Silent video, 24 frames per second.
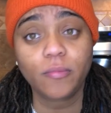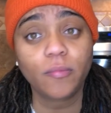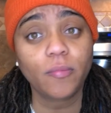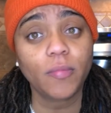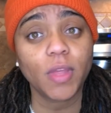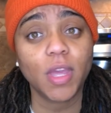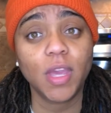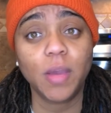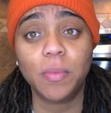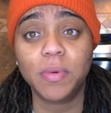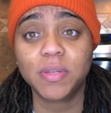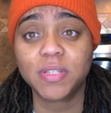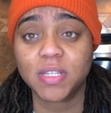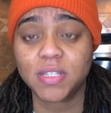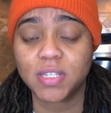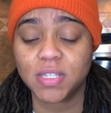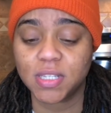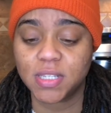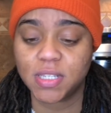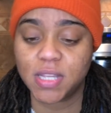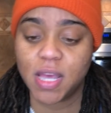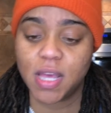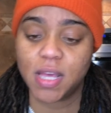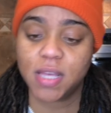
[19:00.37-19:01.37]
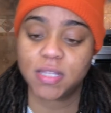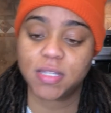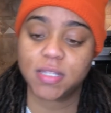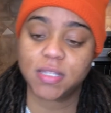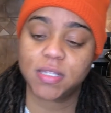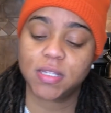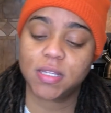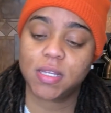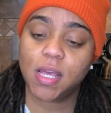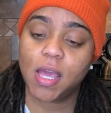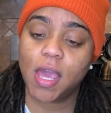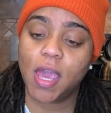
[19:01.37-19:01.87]
It was a
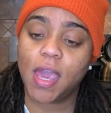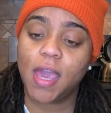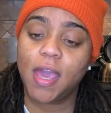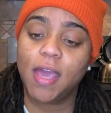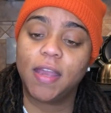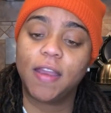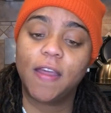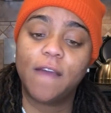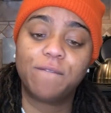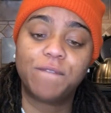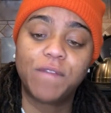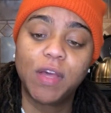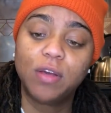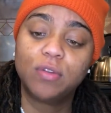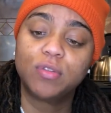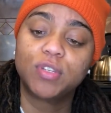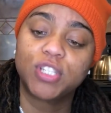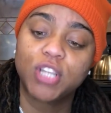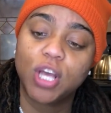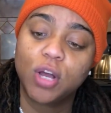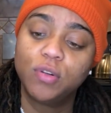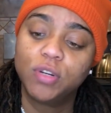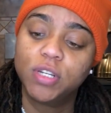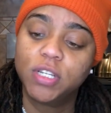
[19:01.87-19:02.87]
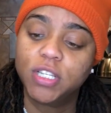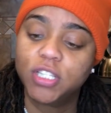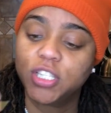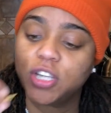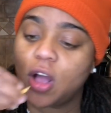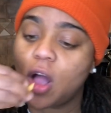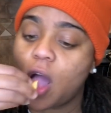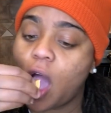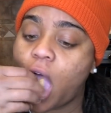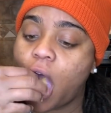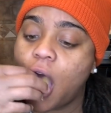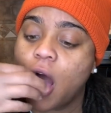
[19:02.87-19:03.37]
success, and it felt so good,
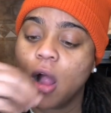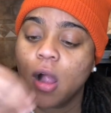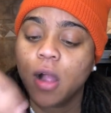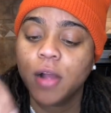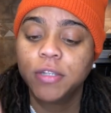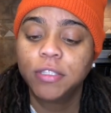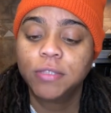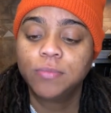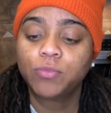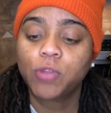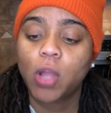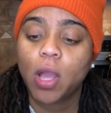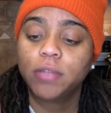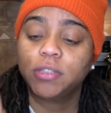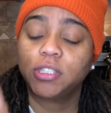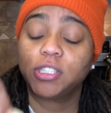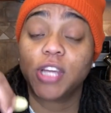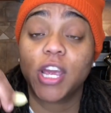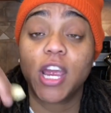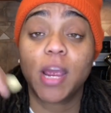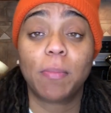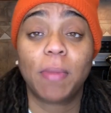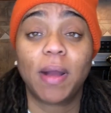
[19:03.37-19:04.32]
y'all, to hear my